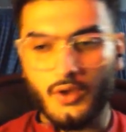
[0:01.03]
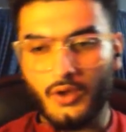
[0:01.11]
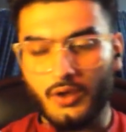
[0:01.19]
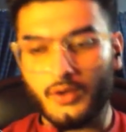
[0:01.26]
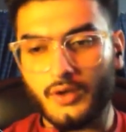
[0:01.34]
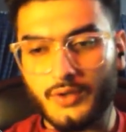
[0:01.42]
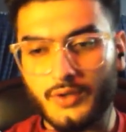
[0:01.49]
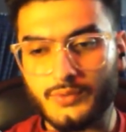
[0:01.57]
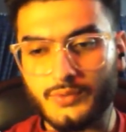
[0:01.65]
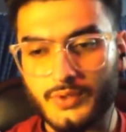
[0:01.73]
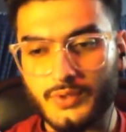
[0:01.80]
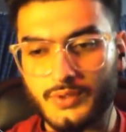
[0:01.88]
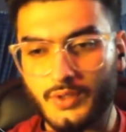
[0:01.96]
Hey guys,
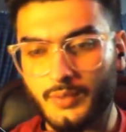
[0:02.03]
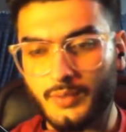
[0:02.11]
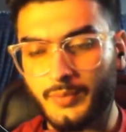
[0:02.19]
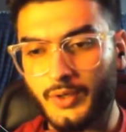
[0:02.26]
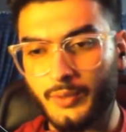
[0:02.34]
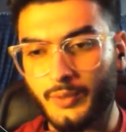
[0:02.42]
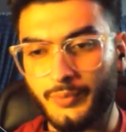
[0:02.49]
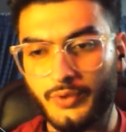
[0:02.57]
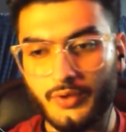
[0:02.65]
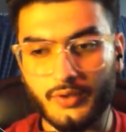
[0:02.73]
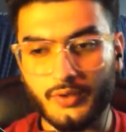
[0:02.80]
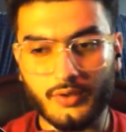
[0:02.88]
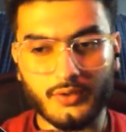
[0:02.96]
what's up? I hope you're
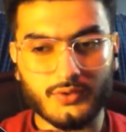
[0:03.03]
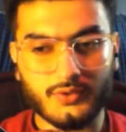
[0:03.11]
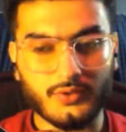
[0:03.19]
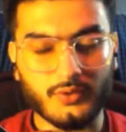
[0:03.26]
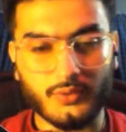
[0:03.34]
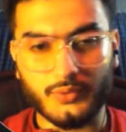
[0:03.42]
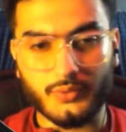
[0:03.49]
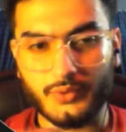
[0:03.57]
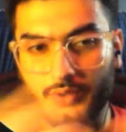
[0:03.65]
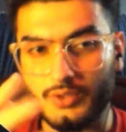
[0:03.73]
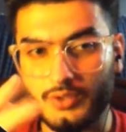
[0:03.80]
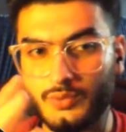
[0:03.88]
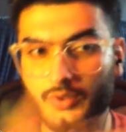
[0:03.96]
doing good. So
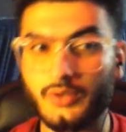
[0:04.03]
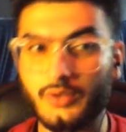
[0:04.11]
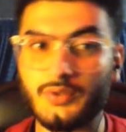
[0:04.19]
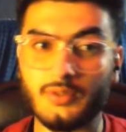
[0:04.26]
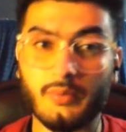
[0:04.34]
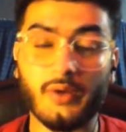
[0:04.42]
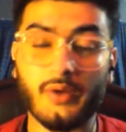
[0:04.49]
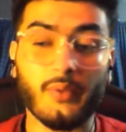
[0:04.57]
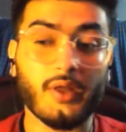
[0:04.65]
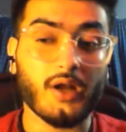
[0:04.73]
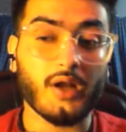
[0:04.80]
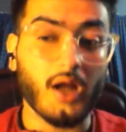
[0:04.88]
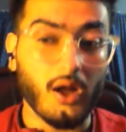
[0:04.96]
today's video is about
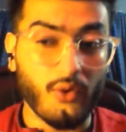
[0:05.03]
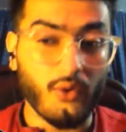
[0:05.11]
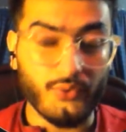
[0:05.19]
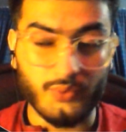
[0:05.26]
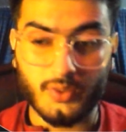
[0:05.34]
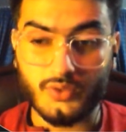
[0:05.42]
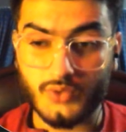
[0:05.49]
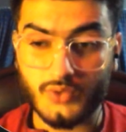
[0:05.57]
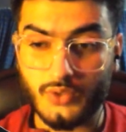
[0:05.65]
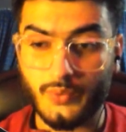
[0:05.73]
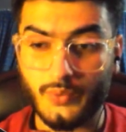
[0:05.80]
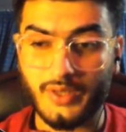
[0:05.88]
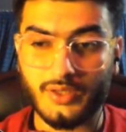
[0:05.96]
that how you can
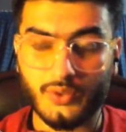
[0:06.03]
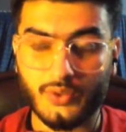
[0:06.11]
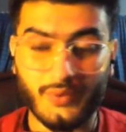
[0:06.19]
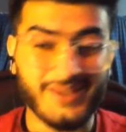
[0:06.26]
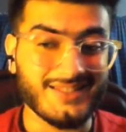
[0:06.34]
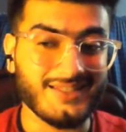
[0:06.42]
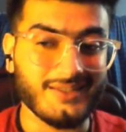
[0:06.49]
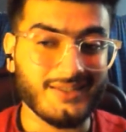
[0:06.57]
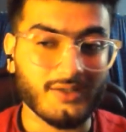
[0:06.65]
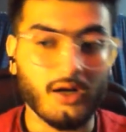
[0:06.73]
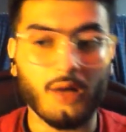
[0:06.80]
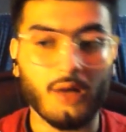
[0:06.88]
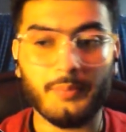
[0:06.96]
generate crazy
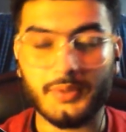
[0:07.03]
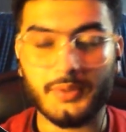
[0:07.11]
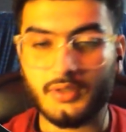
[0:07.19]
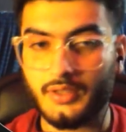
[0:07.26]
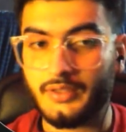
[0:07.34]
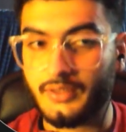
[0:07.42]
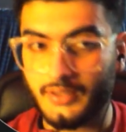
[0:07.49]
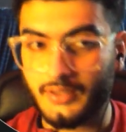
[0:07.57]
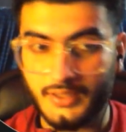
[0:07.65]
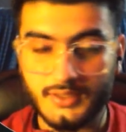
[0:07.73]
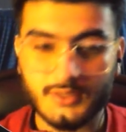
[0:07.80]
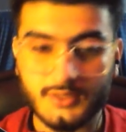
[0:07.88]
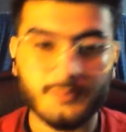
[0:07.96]
carpet cleaning
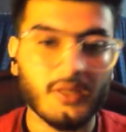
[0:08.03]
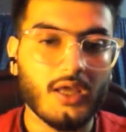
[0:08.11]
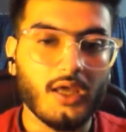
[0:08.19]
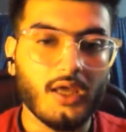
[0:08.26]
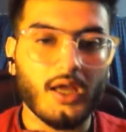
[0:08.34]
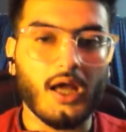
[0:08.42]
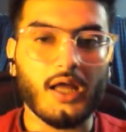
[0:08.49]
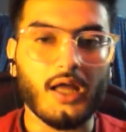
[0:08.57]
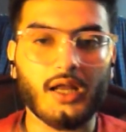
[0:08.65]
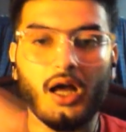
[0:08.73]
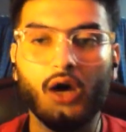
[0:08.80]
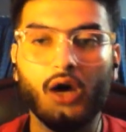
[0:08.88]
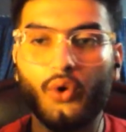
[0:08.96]
leads
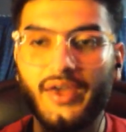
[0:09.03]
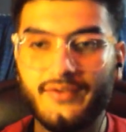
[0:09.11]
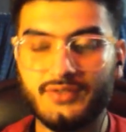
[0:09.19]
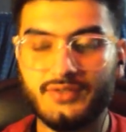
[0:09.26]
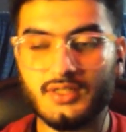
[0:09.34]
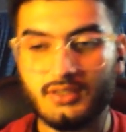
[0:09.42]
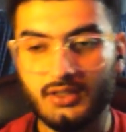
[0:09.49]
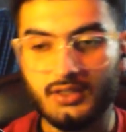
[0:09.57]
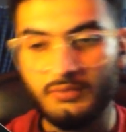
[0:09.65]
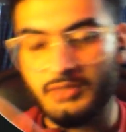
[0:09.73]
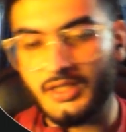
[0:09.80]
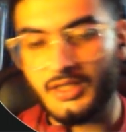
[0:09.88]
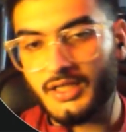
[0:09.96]
and how
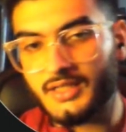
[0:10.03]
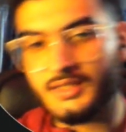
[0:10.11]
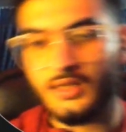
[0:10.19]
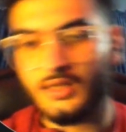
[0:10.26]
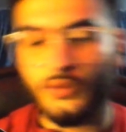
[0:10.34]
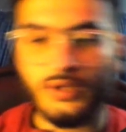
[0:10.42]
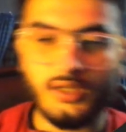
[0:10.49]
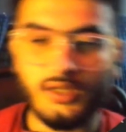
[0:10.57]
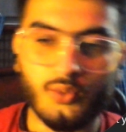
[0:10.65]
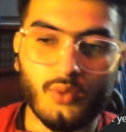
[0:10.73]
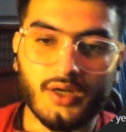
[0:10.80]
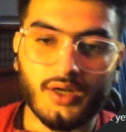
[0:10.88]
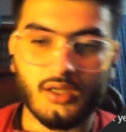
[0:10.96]
F16 Media is
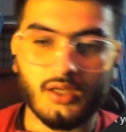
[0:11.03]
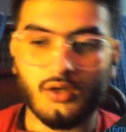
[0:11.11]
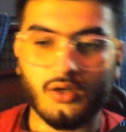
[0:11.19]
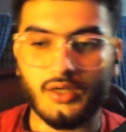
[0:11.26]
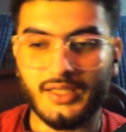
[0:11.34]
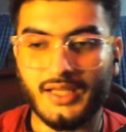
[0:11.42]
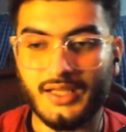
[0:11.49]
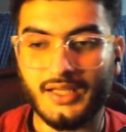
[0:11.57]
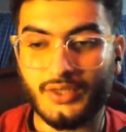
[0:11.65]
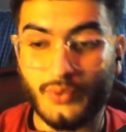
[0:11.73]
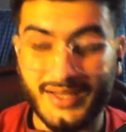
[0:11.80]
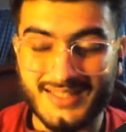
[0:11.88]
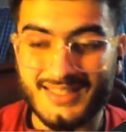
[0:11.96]
currently working on getting
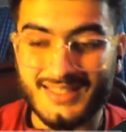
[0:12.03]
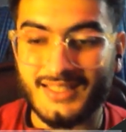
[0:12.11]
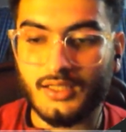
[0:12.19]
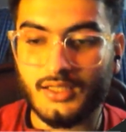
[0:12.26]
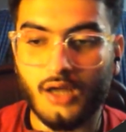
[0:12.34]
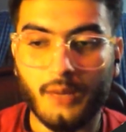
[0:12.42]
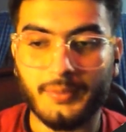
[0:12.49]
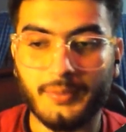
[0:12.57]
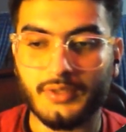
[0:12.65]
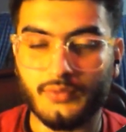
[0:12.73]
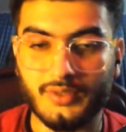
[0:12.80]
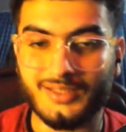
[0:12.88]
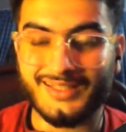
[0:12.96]
crazy carpet
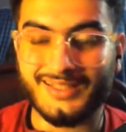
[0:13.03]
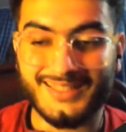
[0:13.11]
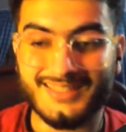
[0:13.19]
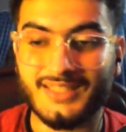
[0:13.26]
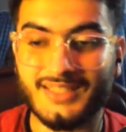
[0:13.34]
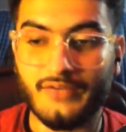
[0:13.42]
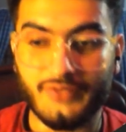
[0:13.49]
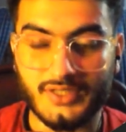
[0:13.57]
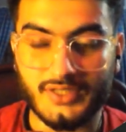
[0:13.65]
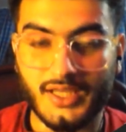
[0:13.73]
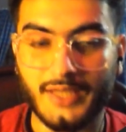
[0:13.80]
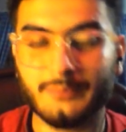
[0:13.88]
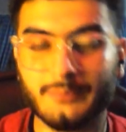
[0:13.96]
cleaning leads every
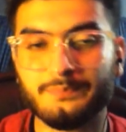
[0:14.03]
day.